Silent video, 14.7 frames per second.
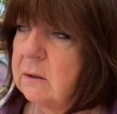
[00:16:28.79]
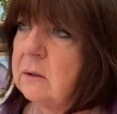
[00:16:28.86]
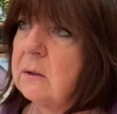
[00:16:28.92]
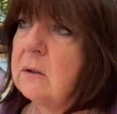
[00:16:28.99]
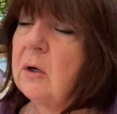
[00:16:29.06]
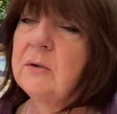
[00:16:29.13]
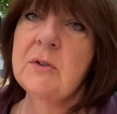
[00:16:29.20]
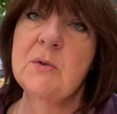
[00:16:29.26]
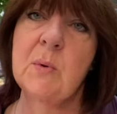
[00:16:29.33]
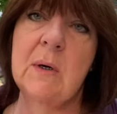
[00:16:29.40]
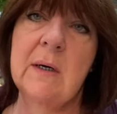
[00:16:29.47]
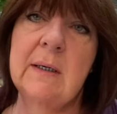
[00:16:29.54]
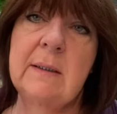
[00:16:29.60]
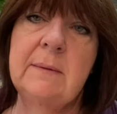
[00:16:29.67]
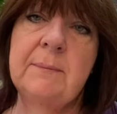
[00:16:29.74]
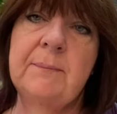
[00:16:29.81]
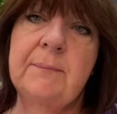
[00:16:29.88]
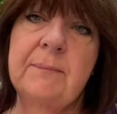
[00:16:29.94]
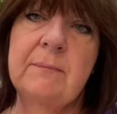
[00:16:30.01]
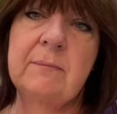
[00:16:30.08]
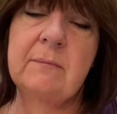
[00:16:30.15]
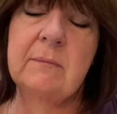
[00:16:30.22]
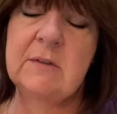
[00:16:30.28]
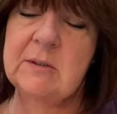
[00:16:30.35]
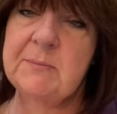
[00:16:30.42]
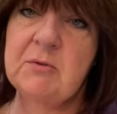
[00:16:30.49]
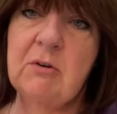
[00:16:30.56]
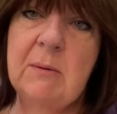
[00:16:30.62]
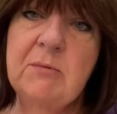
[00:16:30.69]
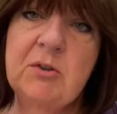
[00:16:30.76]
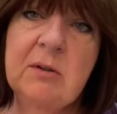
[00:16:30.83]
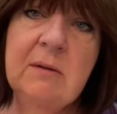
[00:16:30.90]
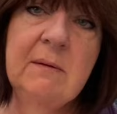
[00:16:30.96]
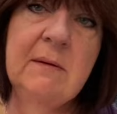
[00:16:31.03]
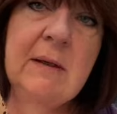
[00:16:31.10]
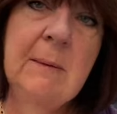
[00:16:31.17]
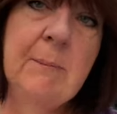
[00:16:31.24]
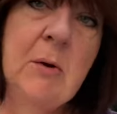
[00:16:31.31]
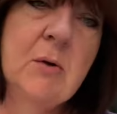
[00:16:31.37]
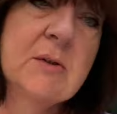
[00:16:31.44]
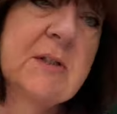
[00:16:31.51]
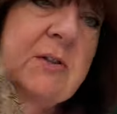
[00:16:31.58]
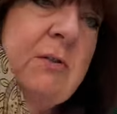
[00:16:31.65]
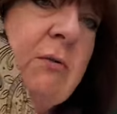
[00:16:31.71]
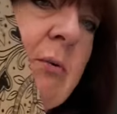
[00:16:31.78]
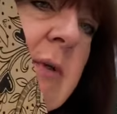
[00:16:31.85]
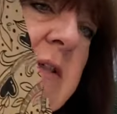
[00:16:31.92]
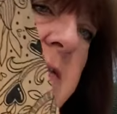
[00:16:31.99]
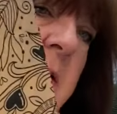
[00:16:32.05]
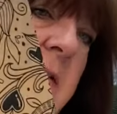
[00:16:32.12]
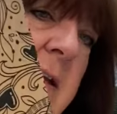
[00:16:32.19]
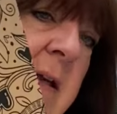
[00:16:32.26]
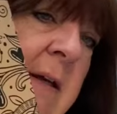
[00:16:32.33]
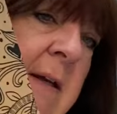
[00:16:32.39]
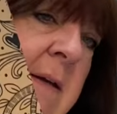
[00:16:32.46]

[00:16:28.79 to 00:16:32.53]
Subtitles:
cotton and twine subscription. Their boxes are always very